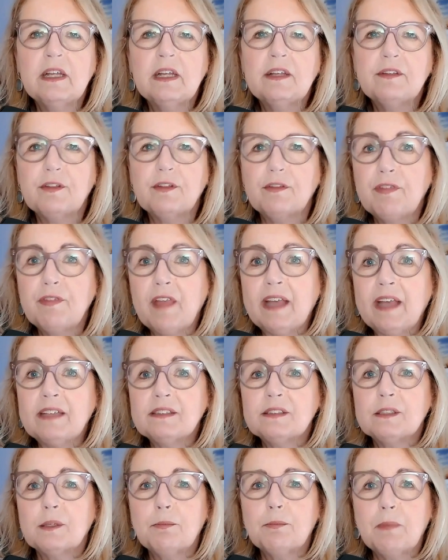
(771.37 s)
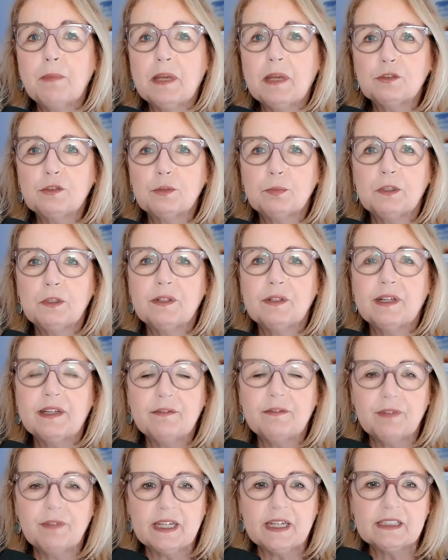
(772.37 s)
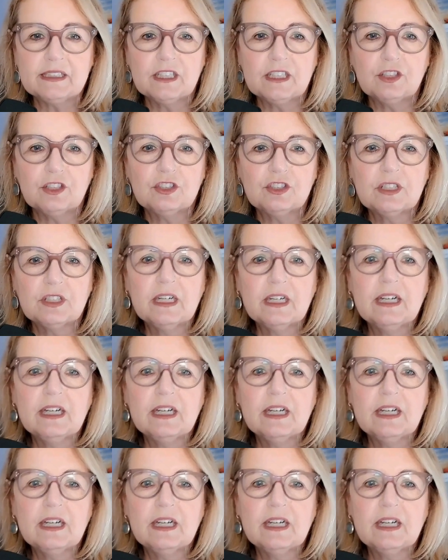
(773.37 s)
then that's a measurable advantage.